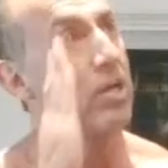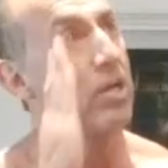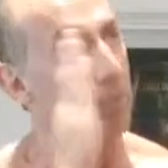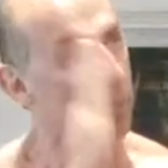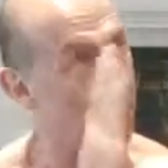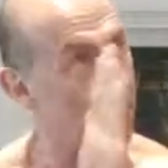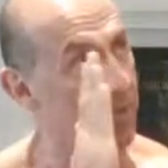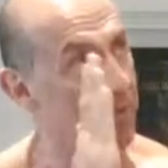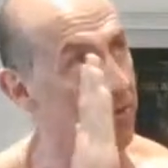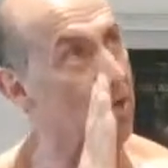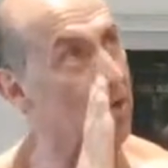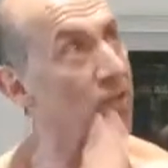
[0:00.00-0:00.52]

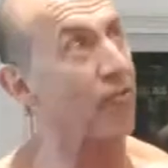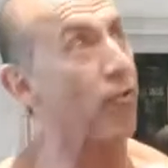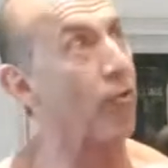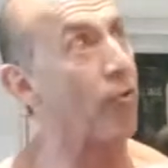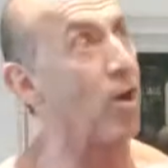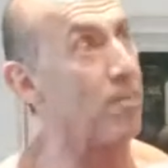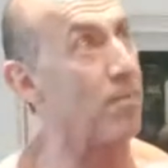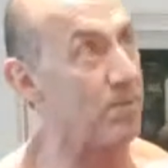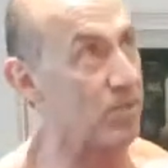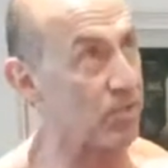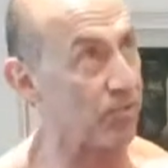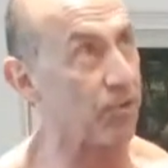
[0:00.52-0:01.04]
whether your
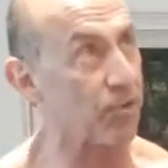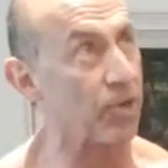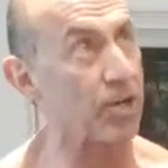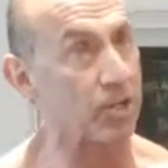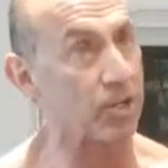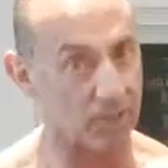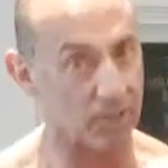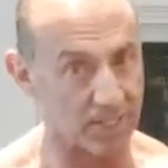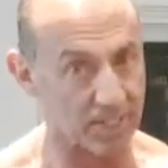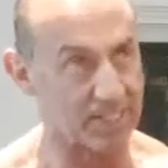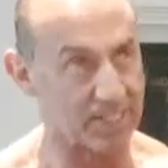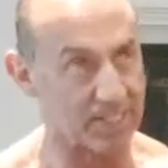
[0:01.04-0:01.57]
forearm is
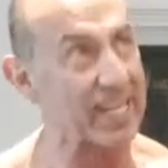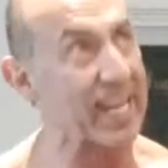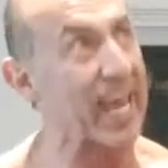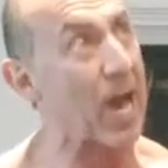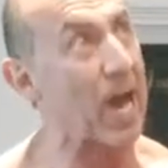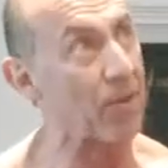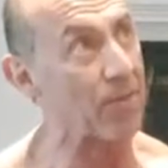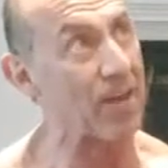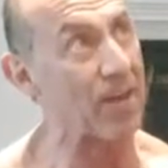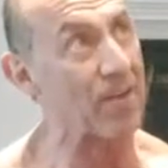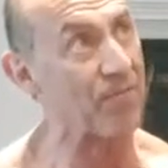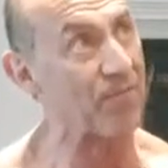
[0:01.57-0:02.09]
vertical and see how
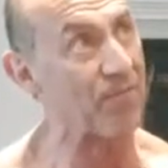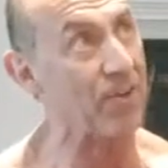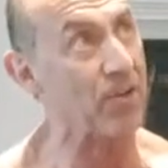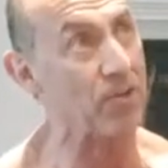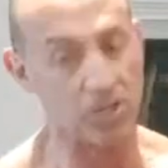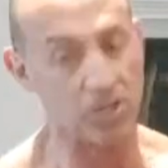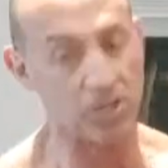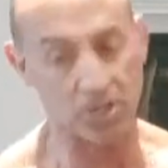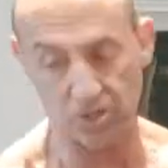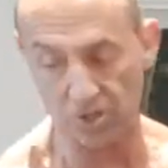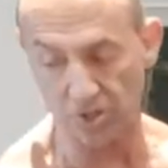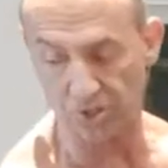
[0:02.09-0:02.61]
that feels
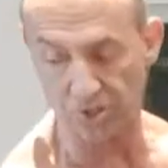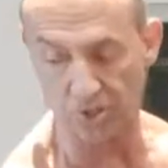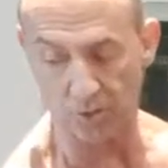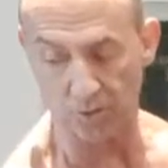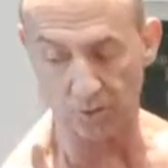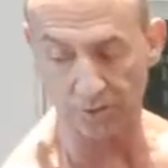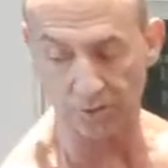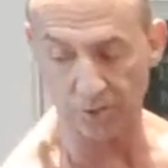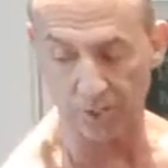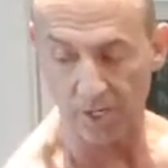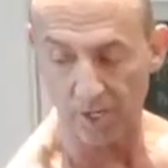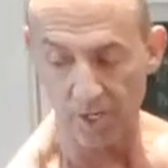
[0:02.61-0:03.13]
on your
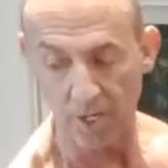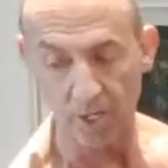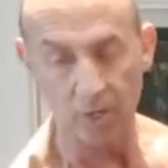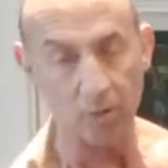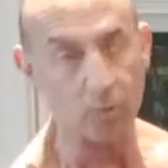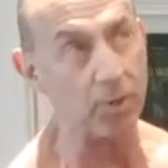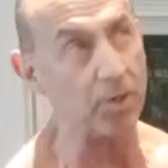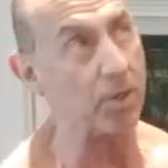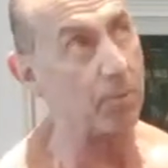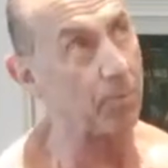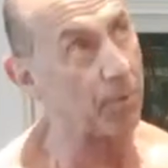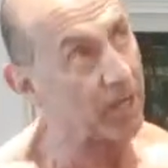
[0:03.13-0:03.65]
shoulder when
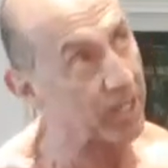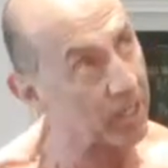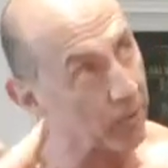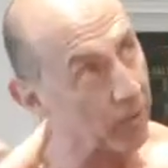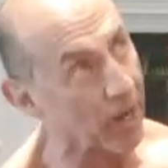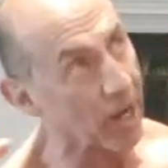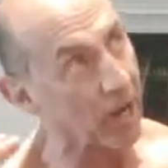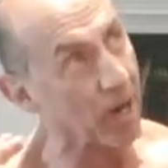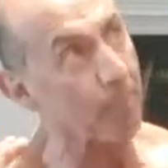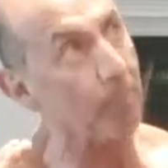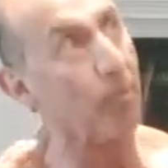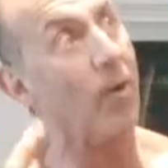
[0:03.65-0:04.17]
you bring your
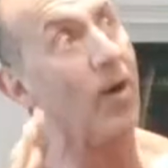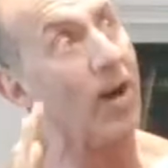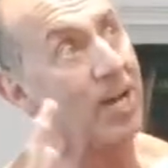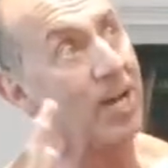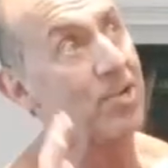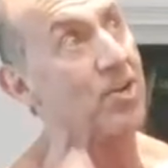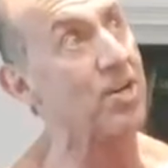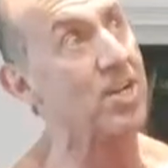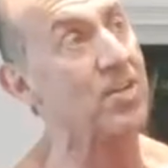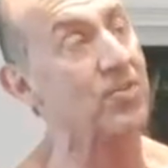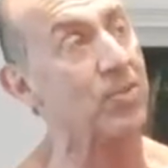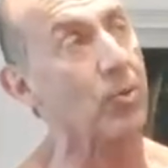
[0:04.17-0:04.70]
elbow
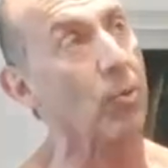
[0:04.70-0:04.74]
underneath the